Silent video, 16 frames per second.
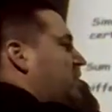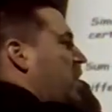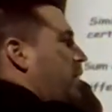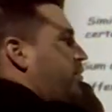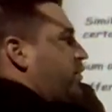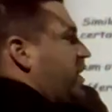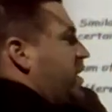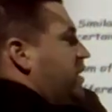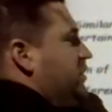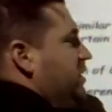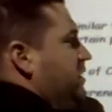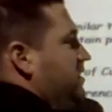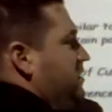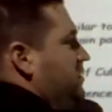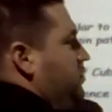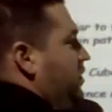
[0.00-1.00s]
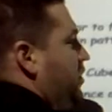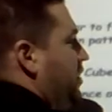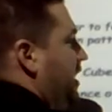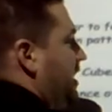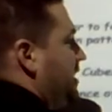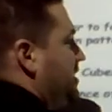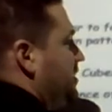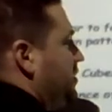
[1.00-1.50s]
operations when you
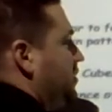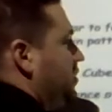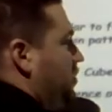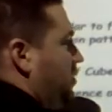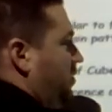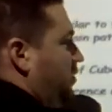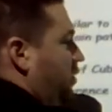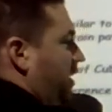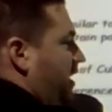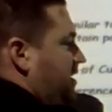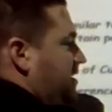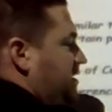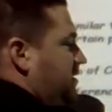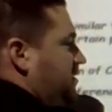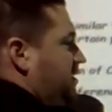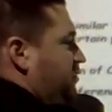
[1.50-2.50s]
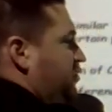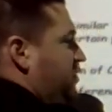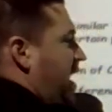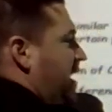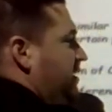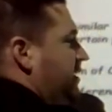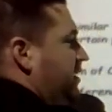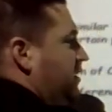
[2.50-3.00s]
get to when it's
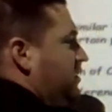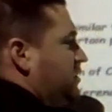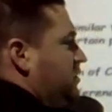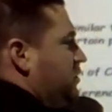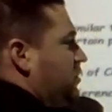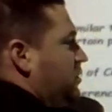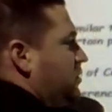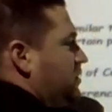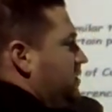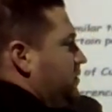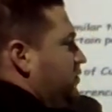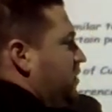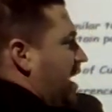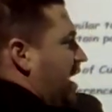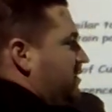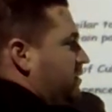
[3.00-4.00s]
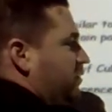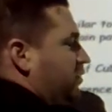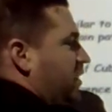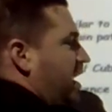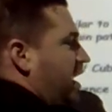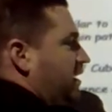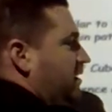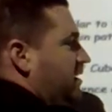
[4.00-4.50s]
subtract here, so
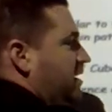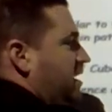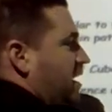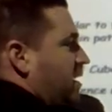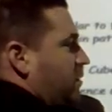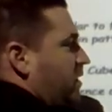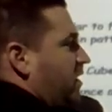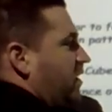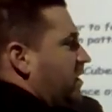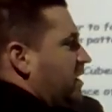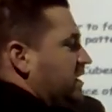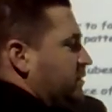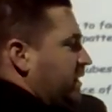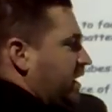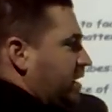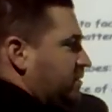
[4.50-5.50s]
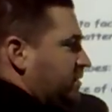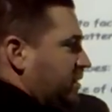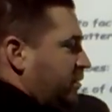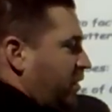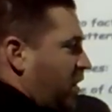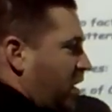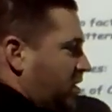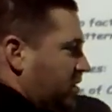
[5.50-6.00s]
subtract, and then this becomes
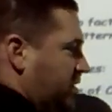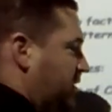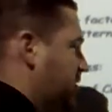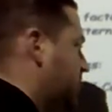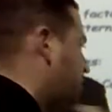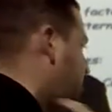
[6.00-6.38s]
a positive.